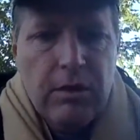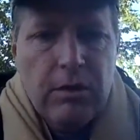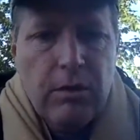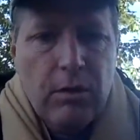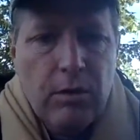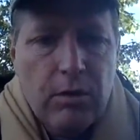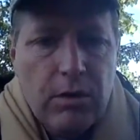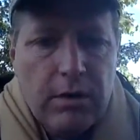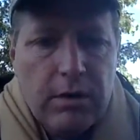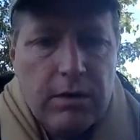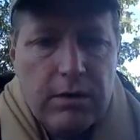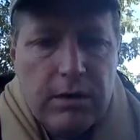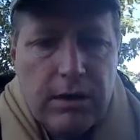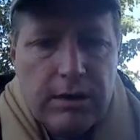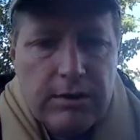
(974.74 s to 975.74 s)
or
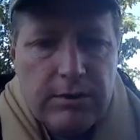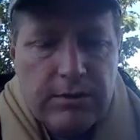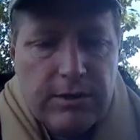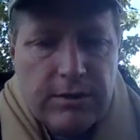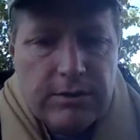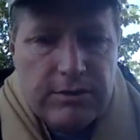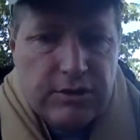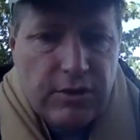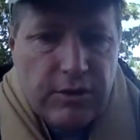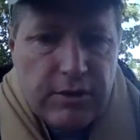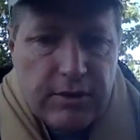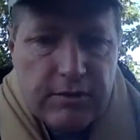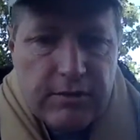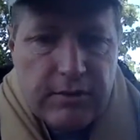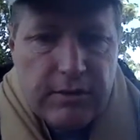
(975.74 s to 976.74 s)
you could start it
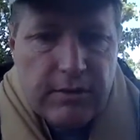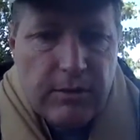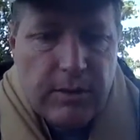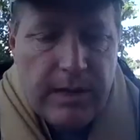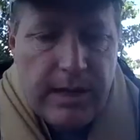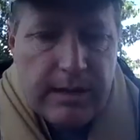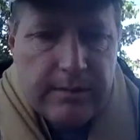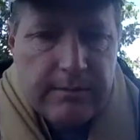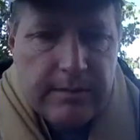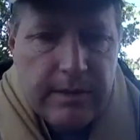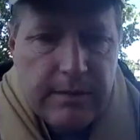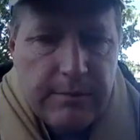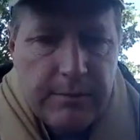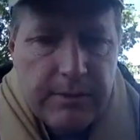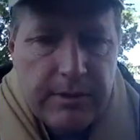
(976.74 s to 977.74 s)
the way I
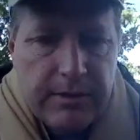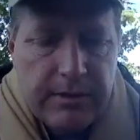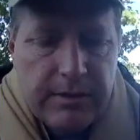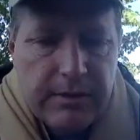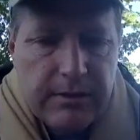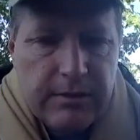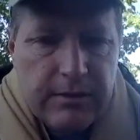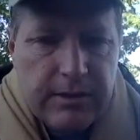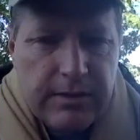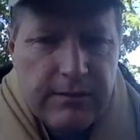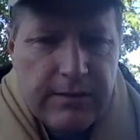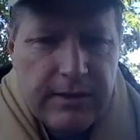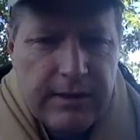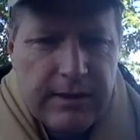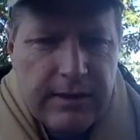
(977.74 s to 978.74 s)
put it there in
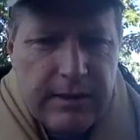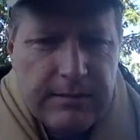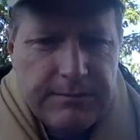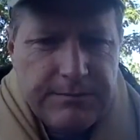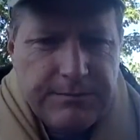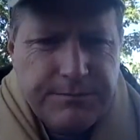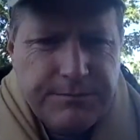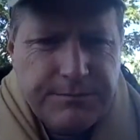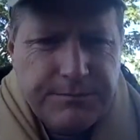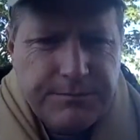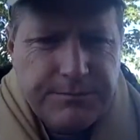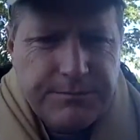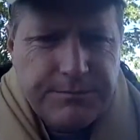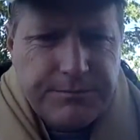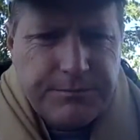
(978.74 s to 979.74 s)
the
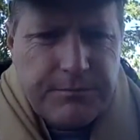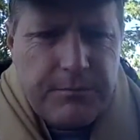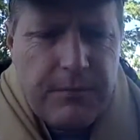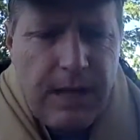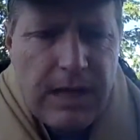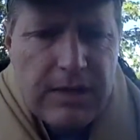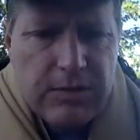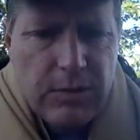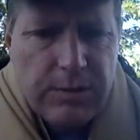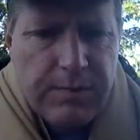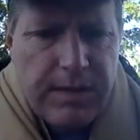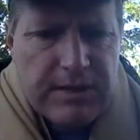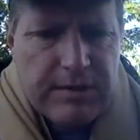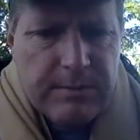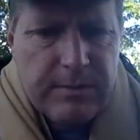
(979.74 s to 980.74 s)
as one
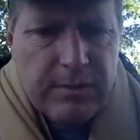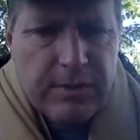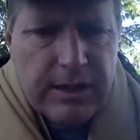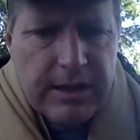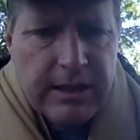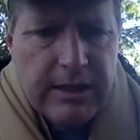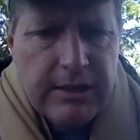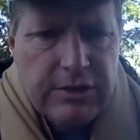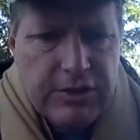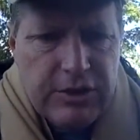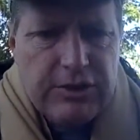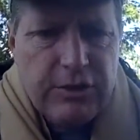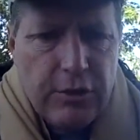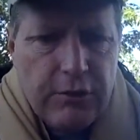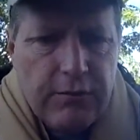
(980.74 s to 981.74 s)
possibility.
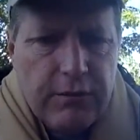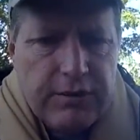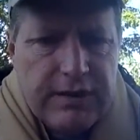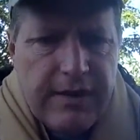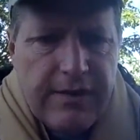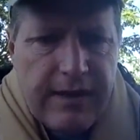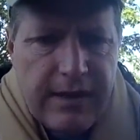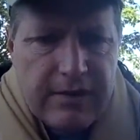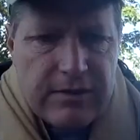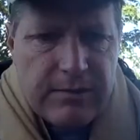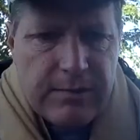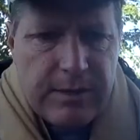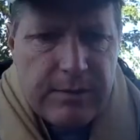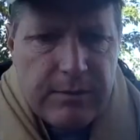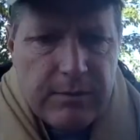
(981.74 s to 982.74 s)
Just over 10,000
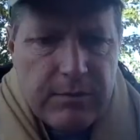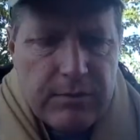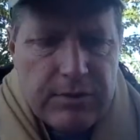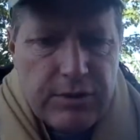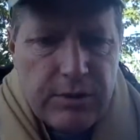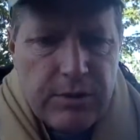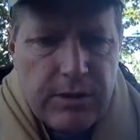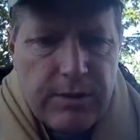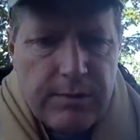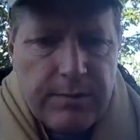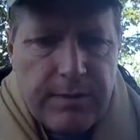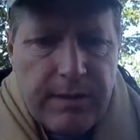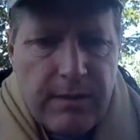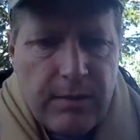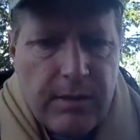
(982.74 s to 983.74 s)
people showed up, and
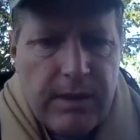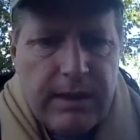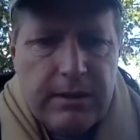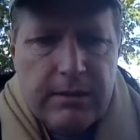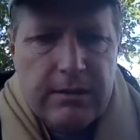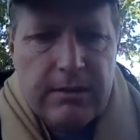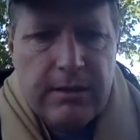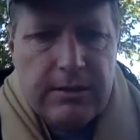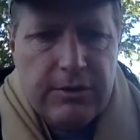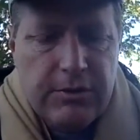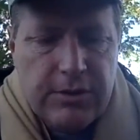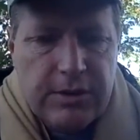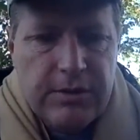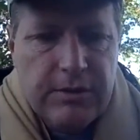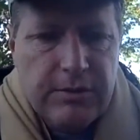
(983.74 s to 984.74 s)
that way you
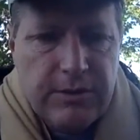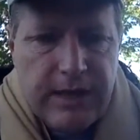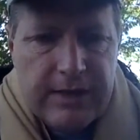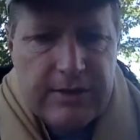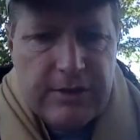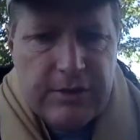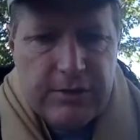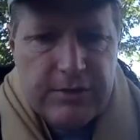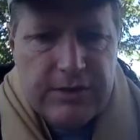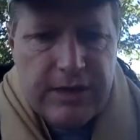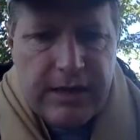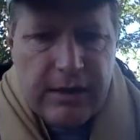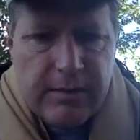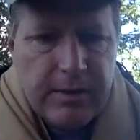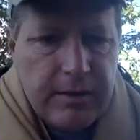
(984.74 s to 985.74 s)
get to use the
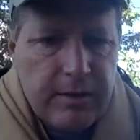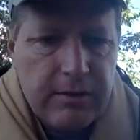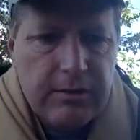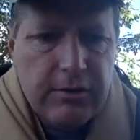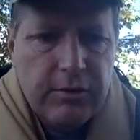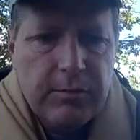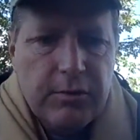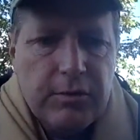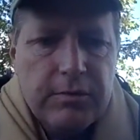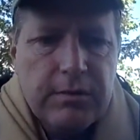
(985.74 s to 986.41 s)
Arabic numeral.